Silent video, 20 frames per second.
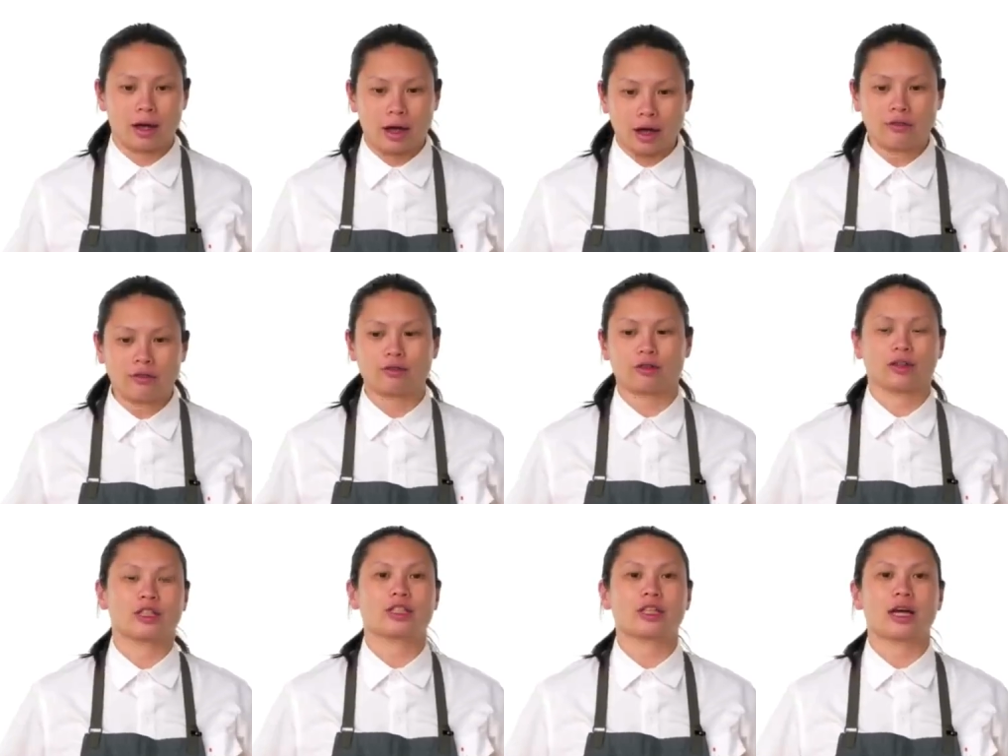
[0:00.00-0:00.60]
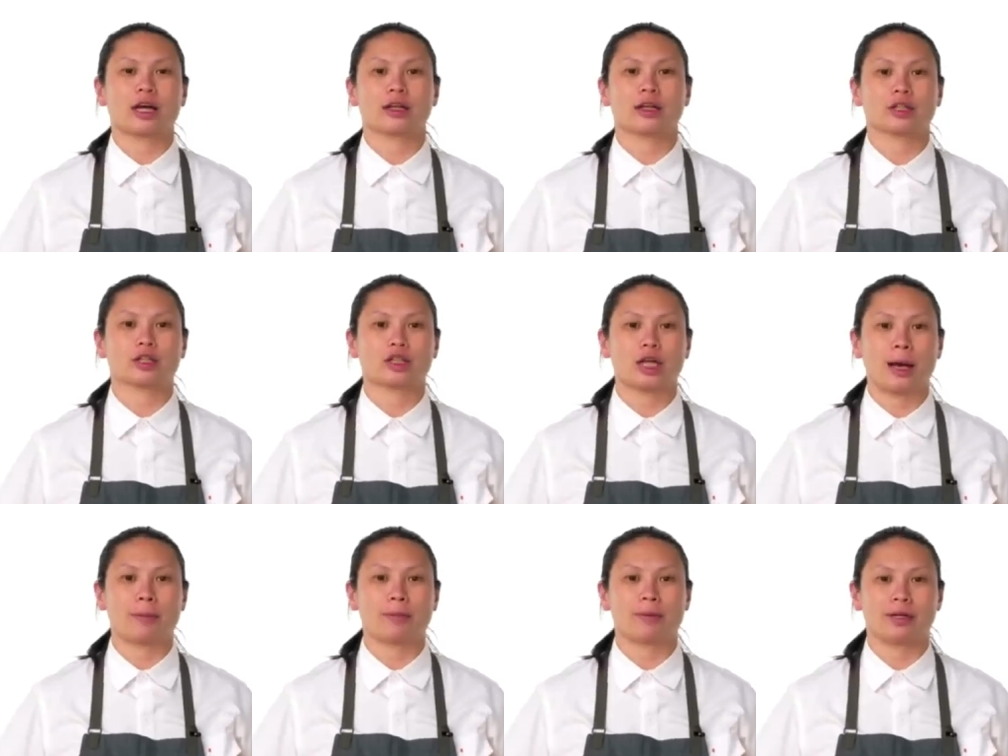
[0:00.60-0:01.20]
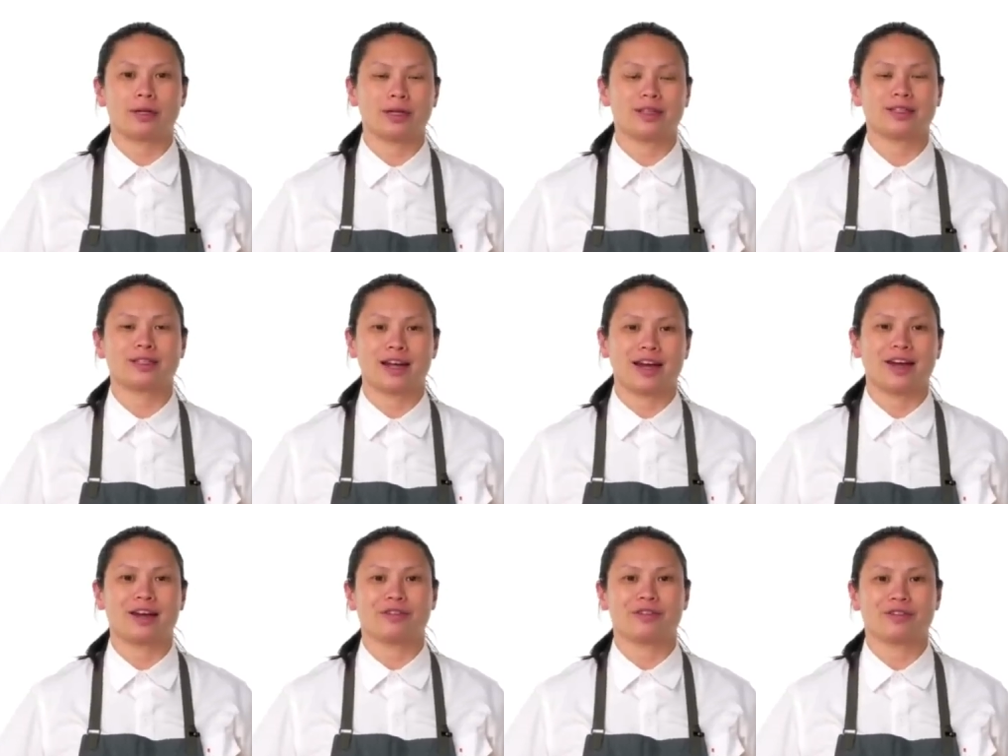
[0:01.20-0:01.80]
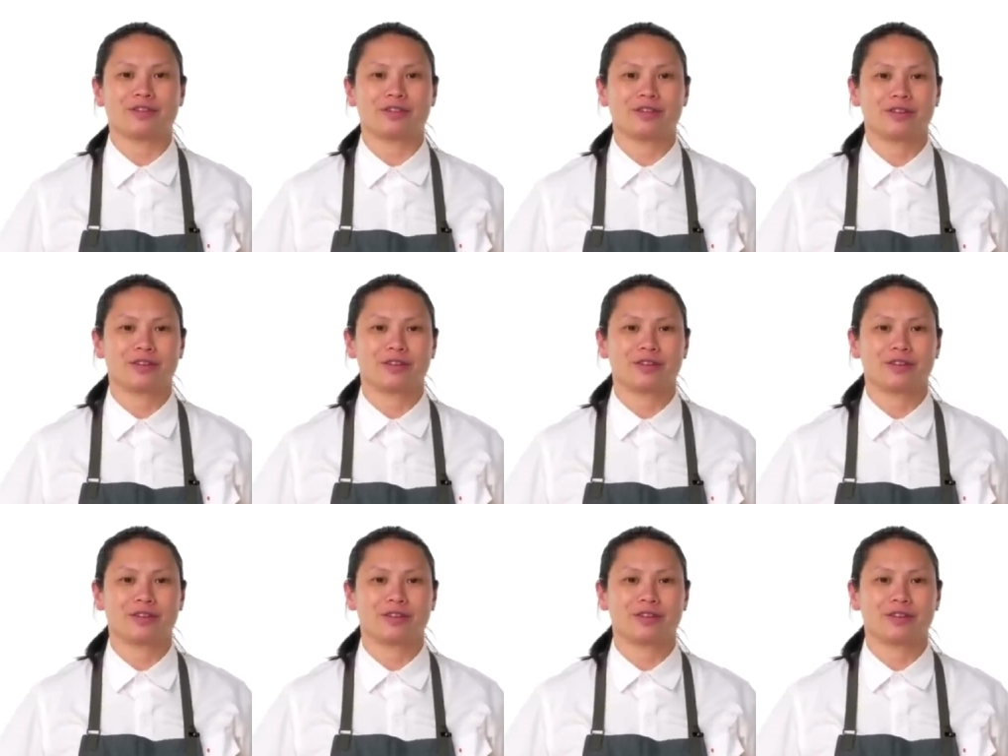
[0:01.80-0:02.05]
every style of Japanese knife.